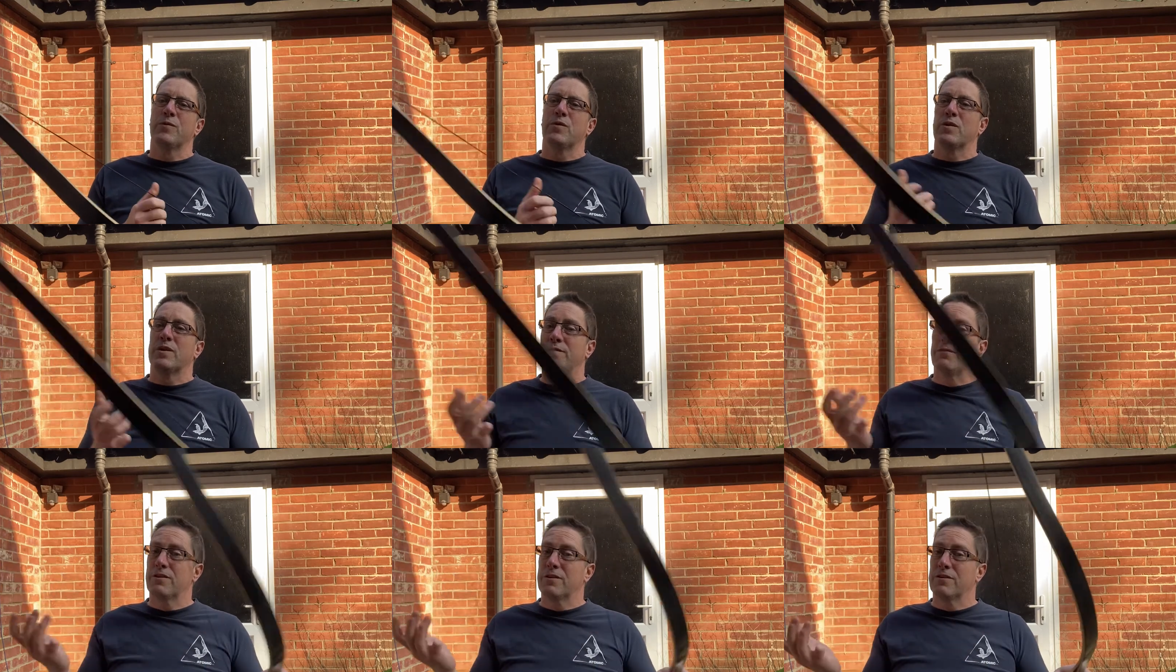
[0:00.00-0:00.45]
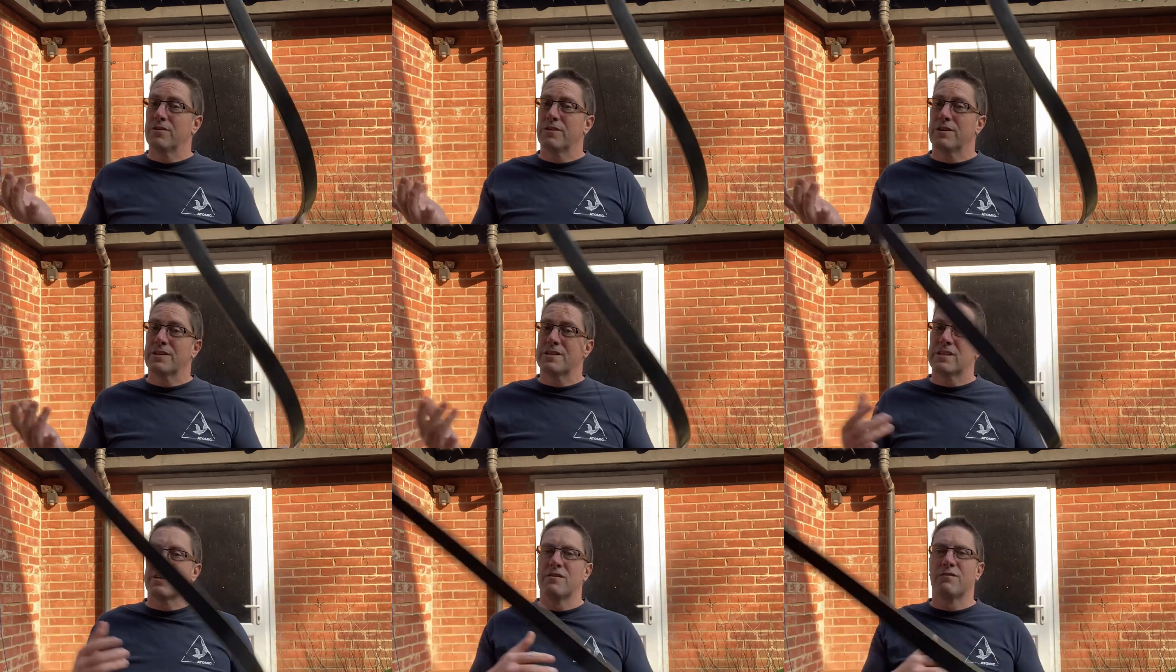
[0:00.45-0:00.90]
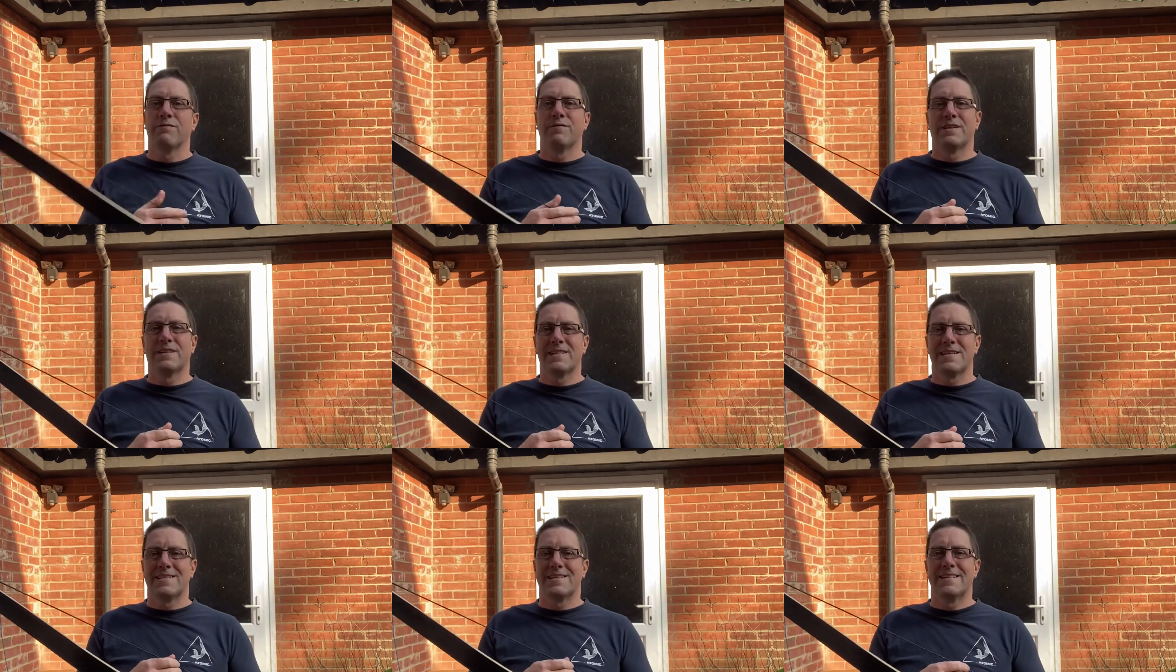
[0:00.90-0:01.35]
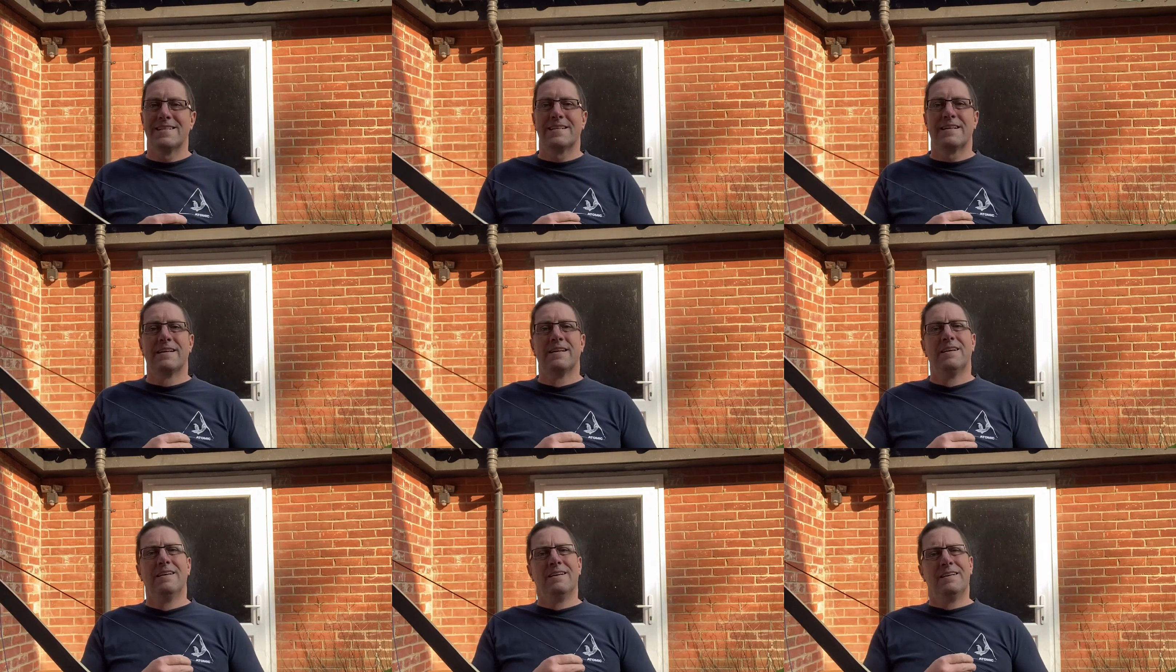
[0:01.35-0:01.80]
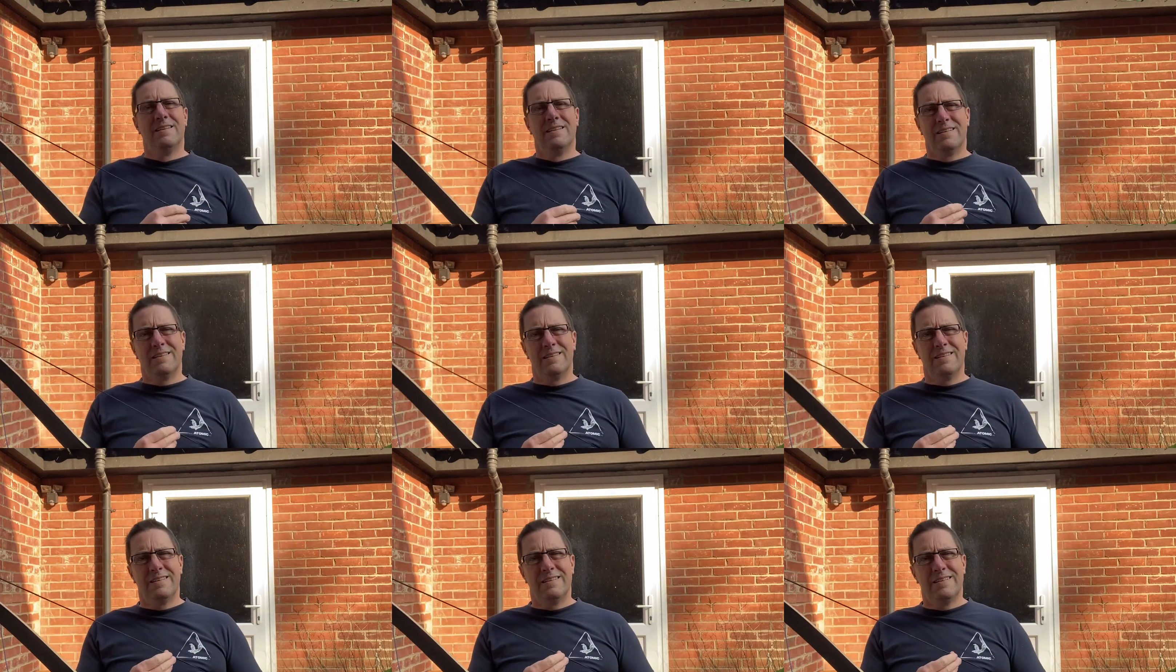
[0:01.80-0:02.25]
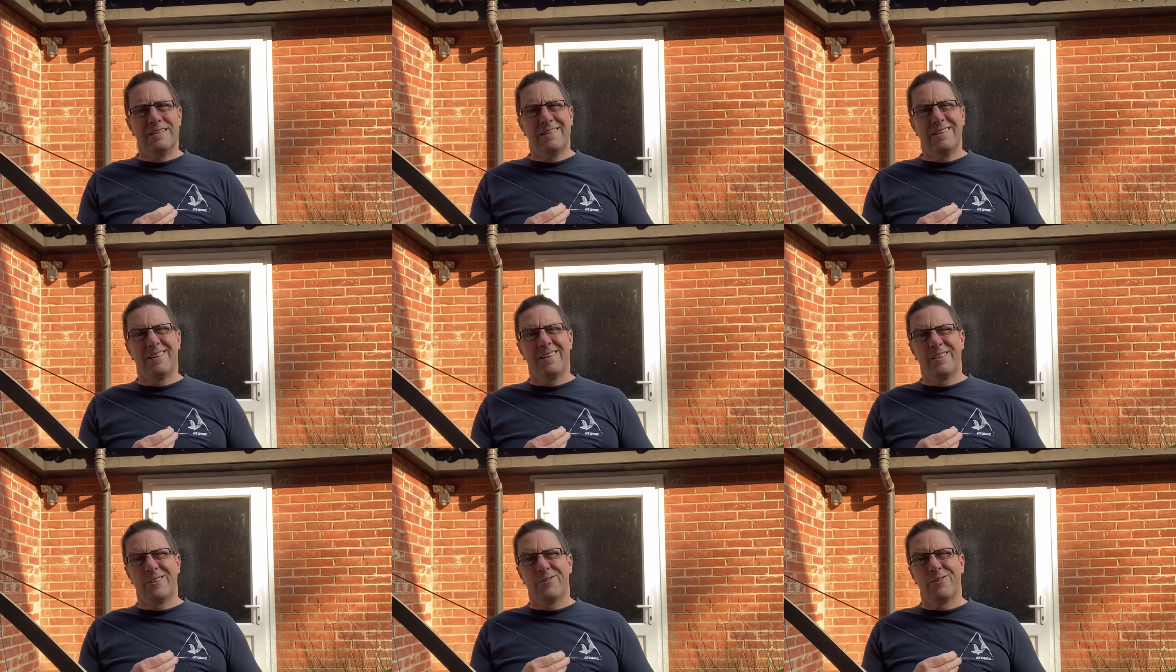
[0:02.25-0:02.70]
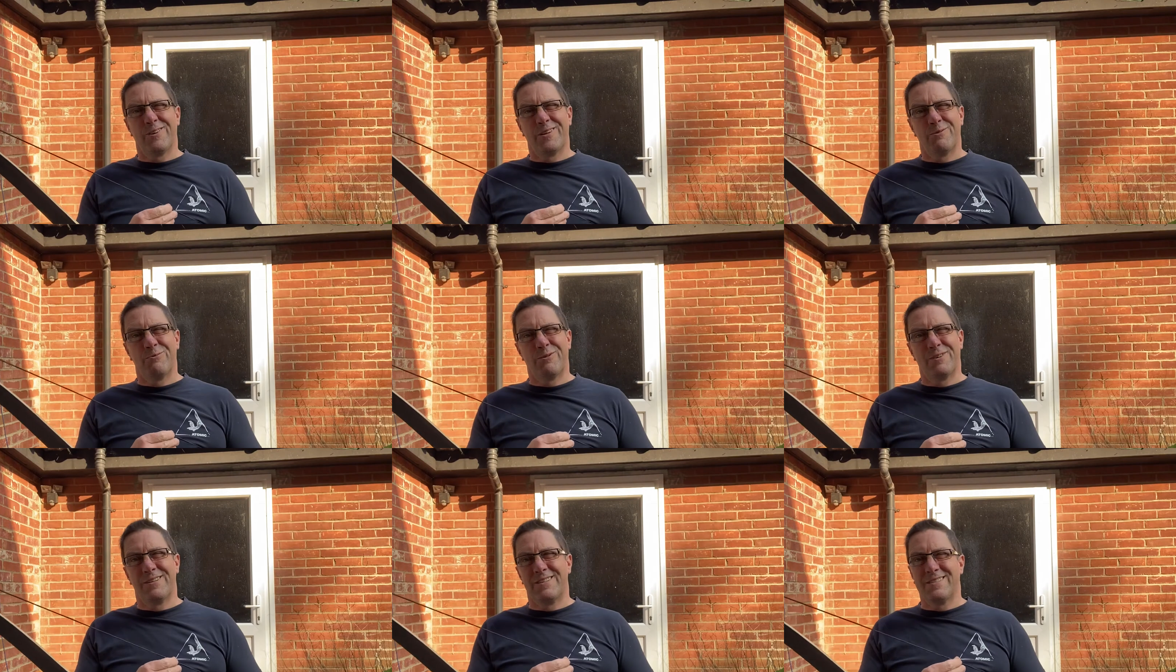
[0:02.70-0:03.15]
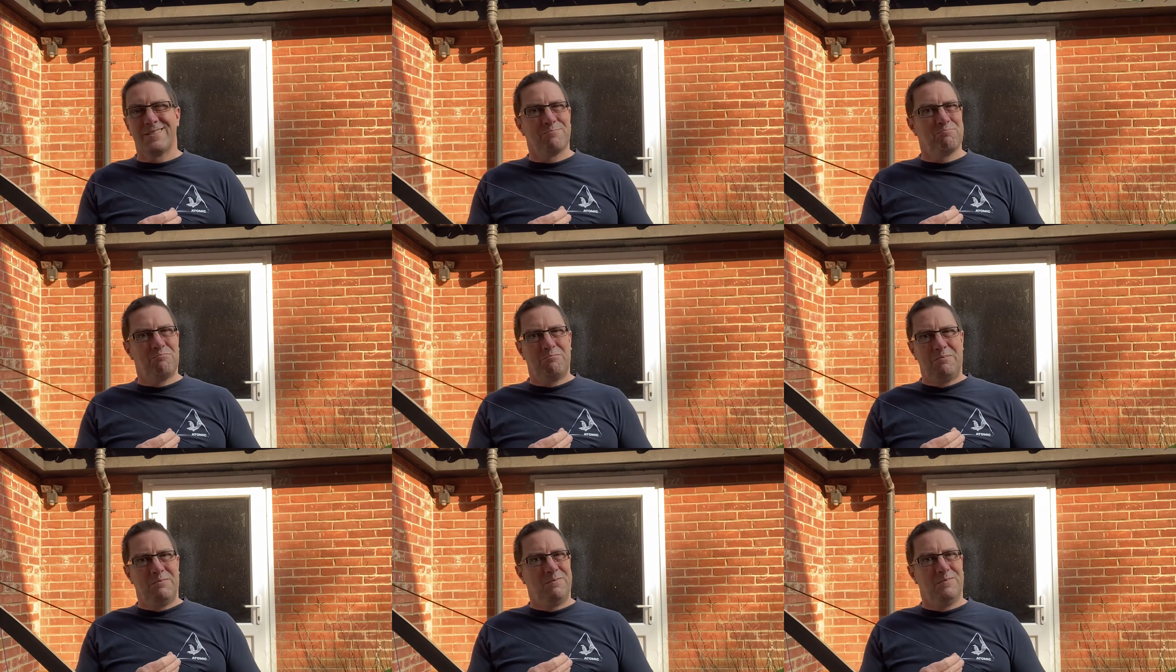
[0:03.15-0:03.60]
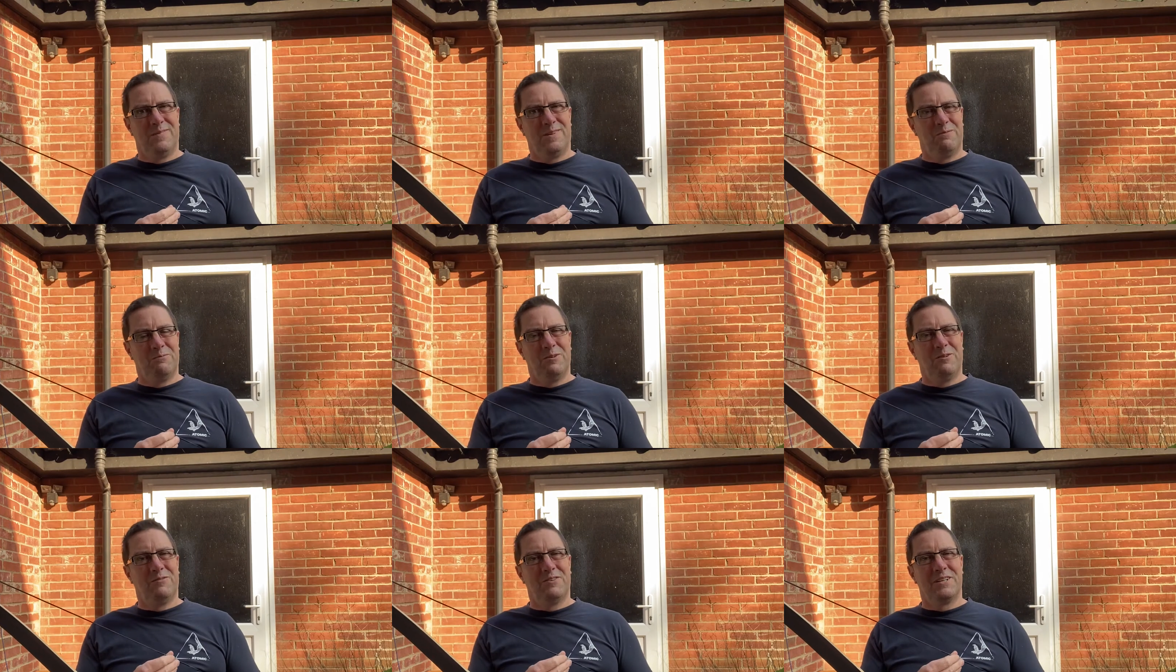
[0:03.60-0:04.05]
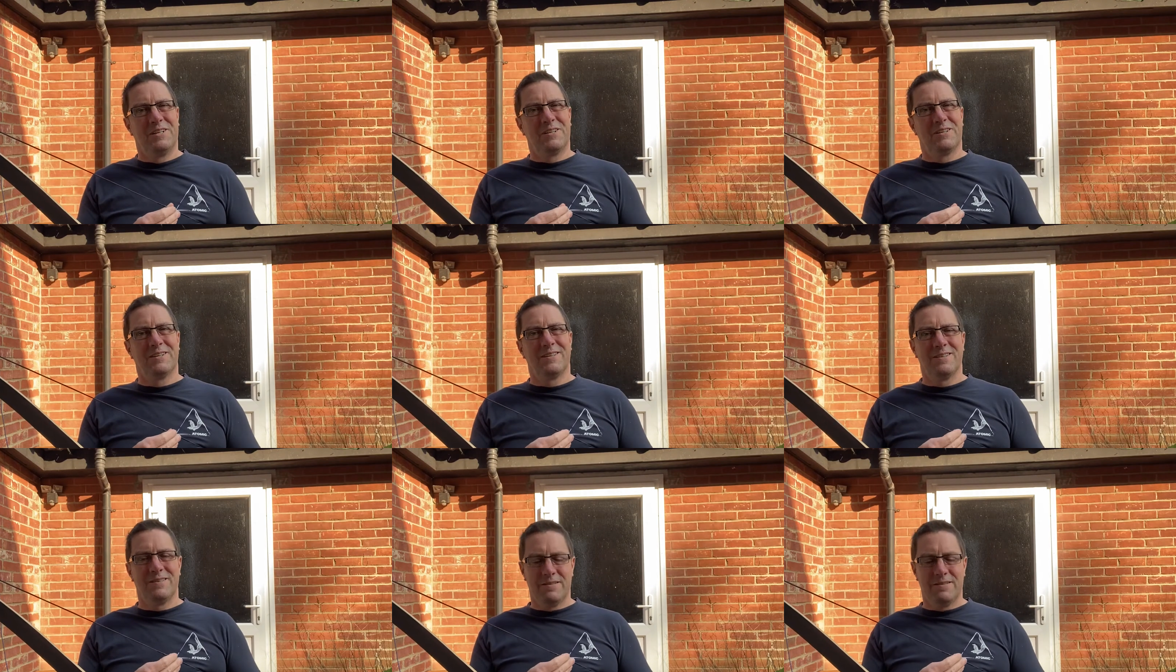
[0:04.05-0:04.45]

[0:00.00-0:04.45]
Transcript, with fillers: if you can do it yourself, fantastic. I tried once, I'm not very good.